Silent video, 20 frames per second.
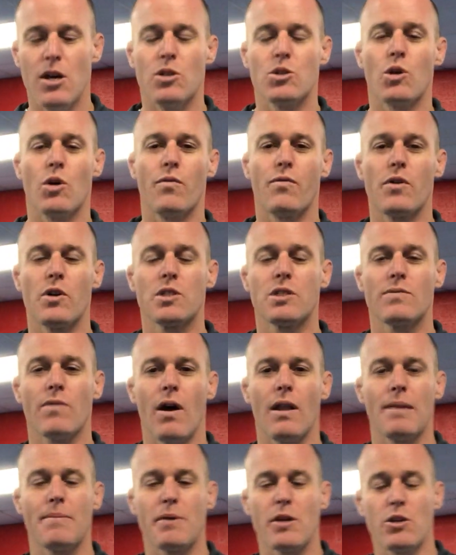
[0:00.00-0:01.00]
So first of
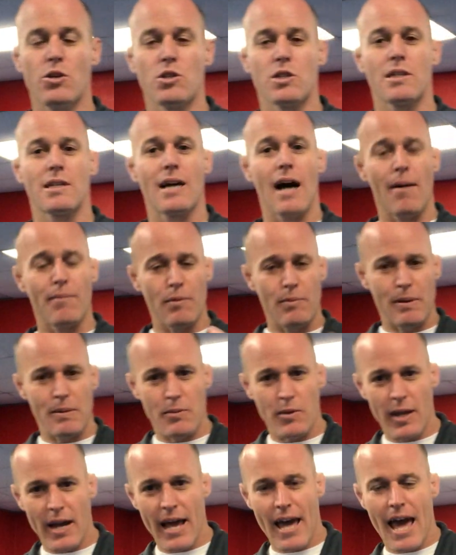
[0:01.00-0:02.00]
all, let me introduce a couple
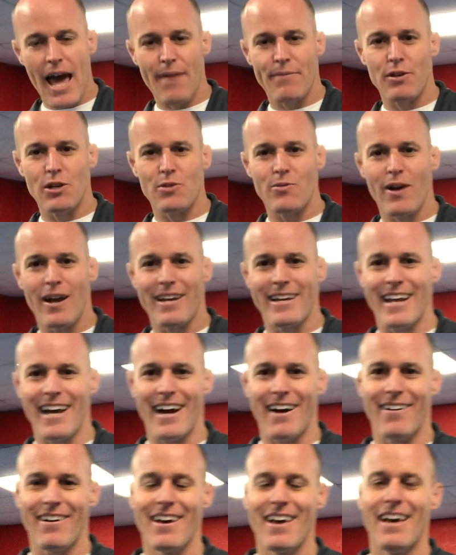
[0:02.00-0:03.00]
people that I have here right
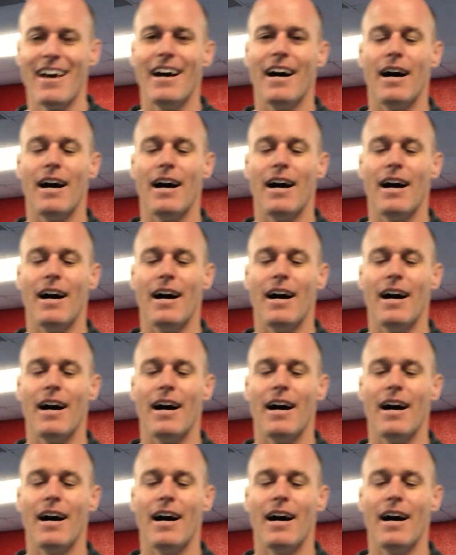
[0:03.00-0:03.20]
now.